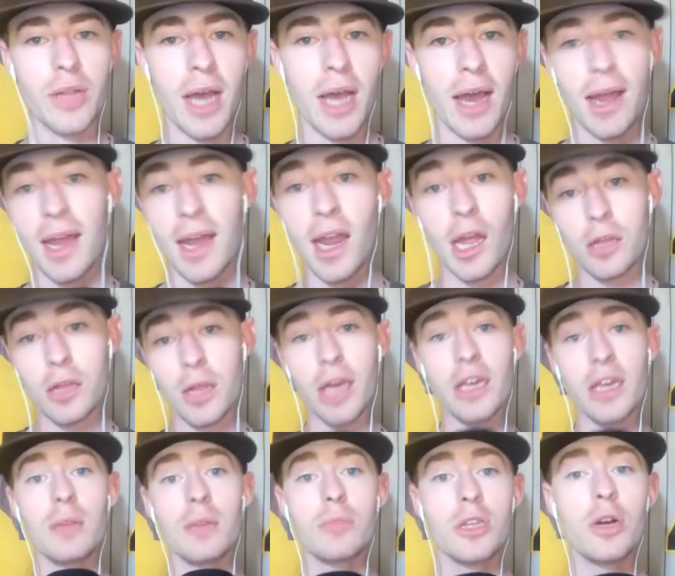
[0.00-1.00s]
that, and I
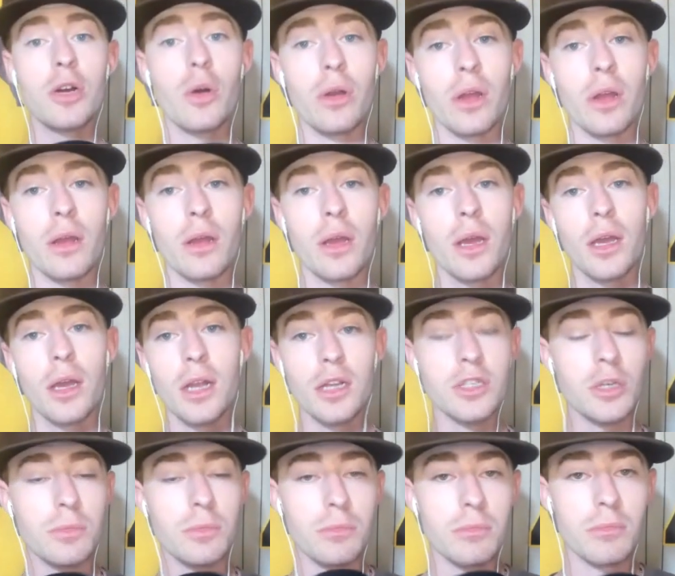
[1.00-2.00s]
like him doing it,
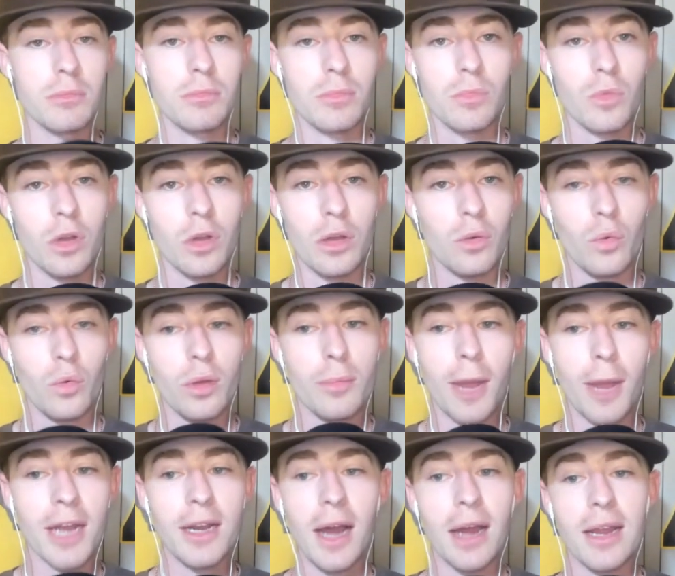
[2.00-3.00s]
because we
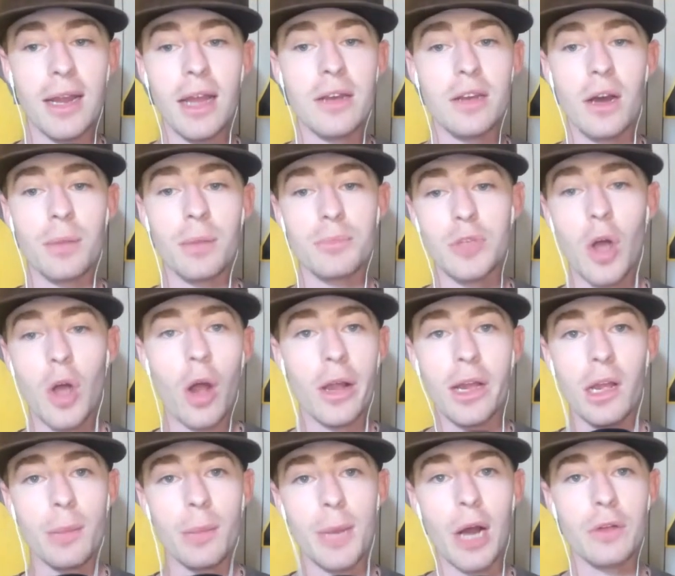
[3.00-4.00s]
might not end up
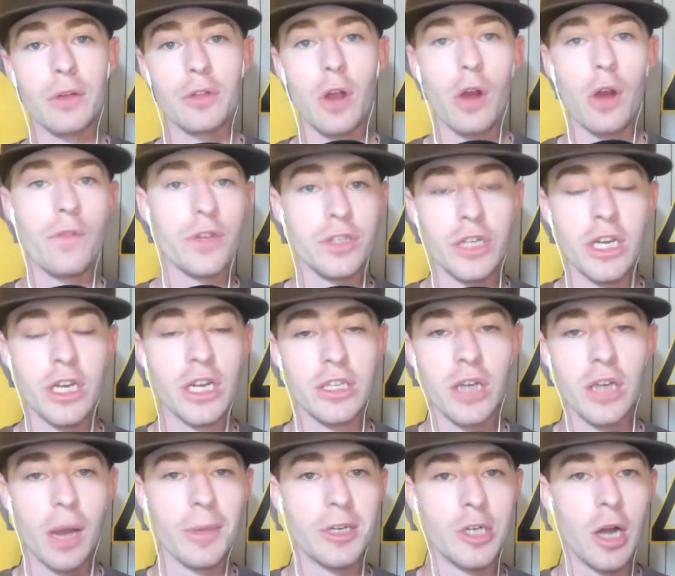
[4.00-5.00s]
talking about Darvish needing
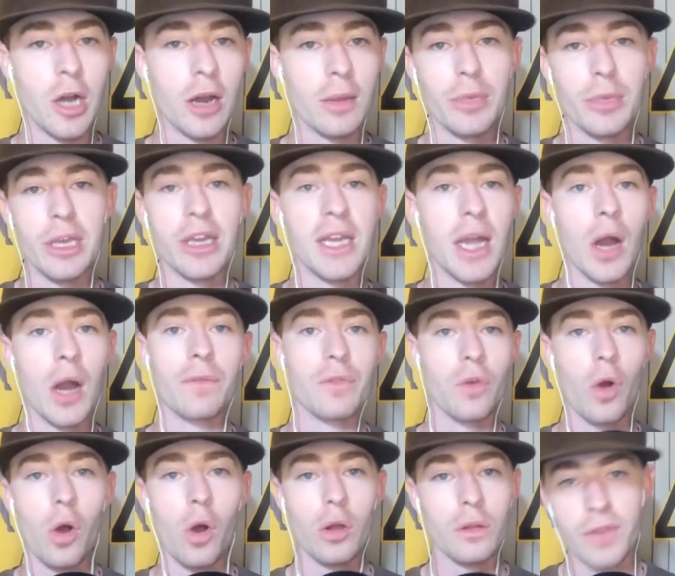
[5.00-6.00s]
Tommy John and being out
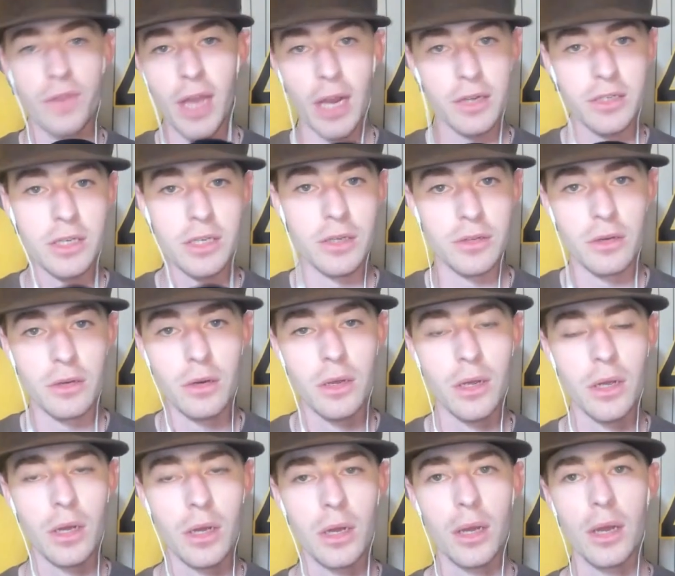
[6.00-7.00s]
for all of next season.
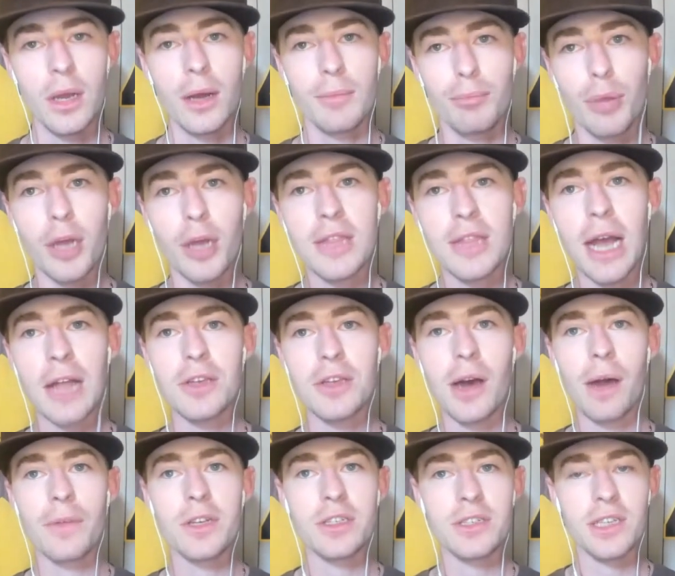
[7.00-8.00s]
But that's
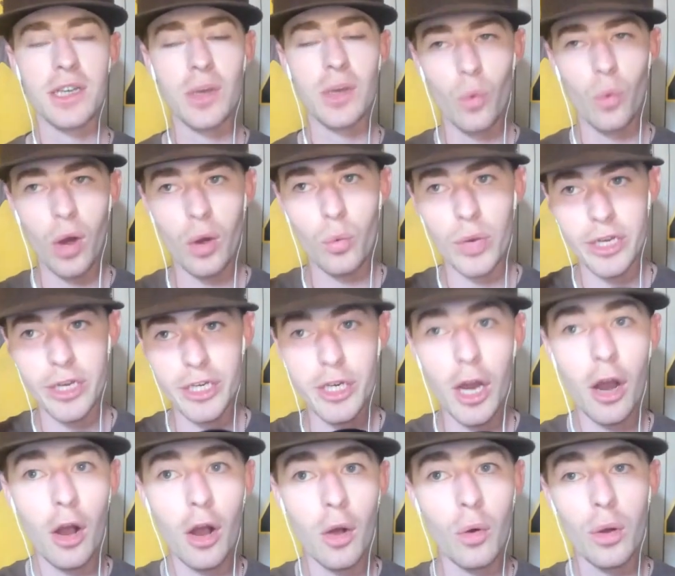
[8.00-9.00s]
obviously where we
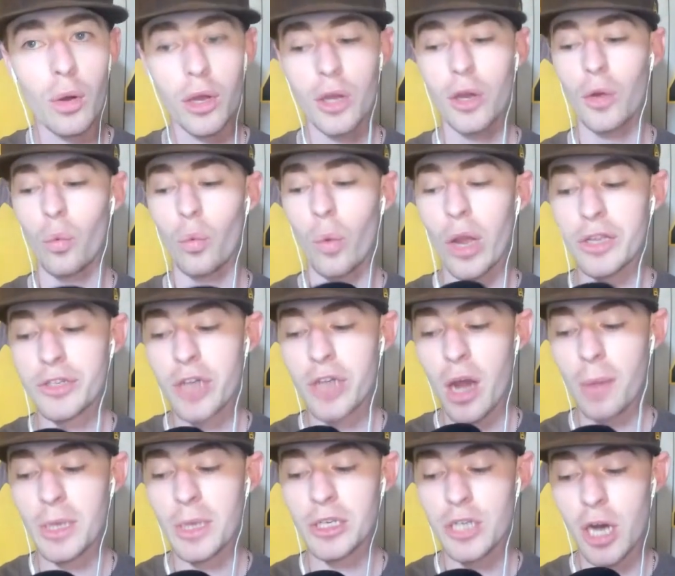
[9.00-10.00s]
go when
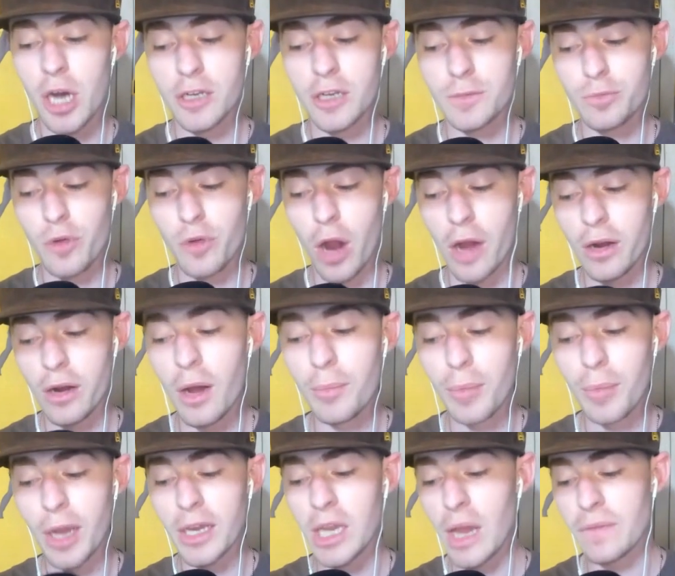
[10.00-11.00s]
Tommy John is brought up
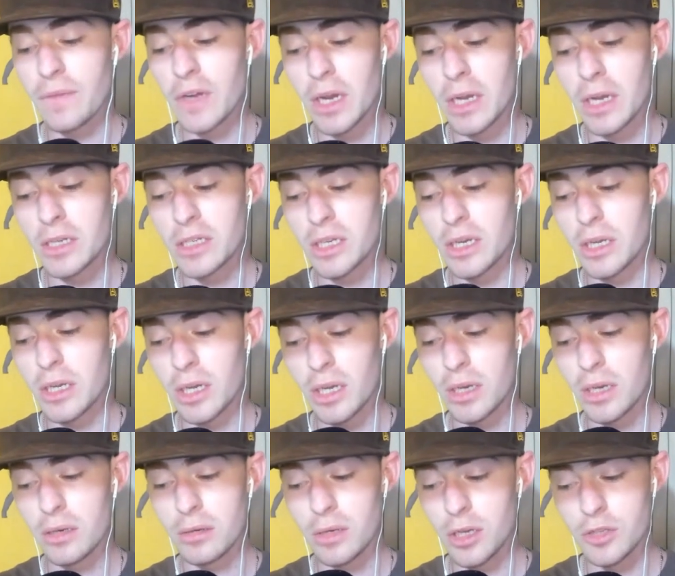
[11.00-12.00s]
by Kevin Acey
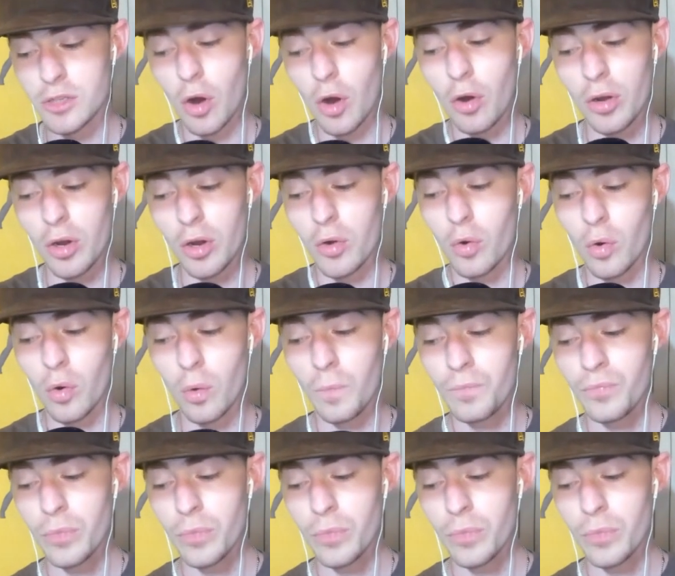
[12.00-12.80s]
in his article.